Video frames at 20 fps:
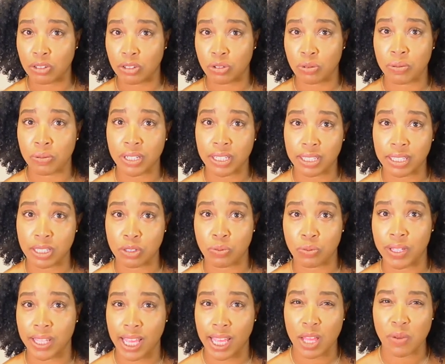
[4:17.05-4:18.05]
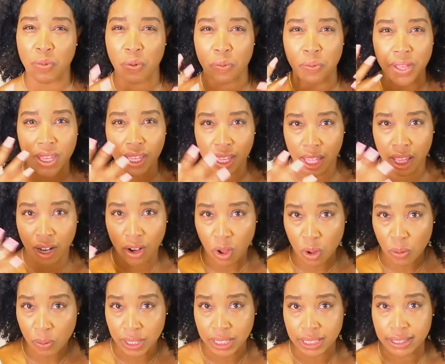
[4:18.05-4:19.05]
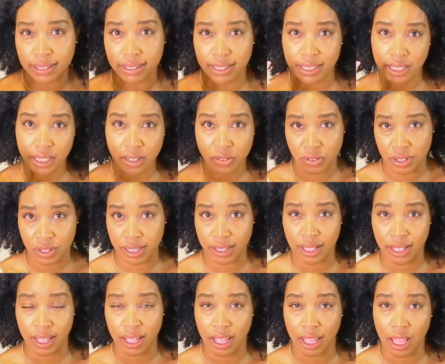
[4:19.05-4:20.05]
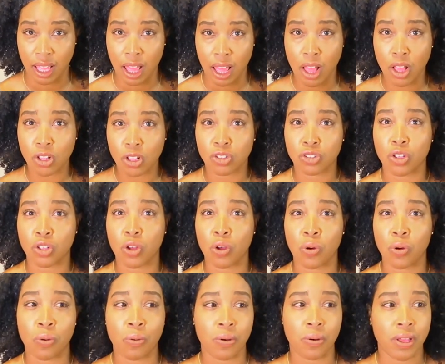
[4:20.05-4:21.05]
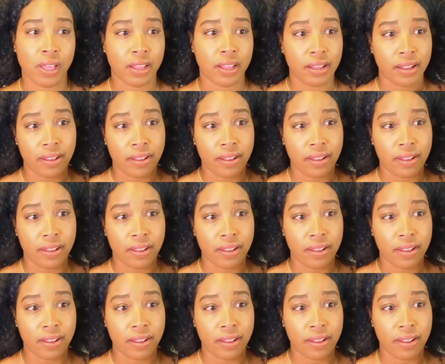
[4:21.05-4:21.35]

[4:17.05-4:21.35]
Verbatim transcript: and doing the things we can but we can't always see everything so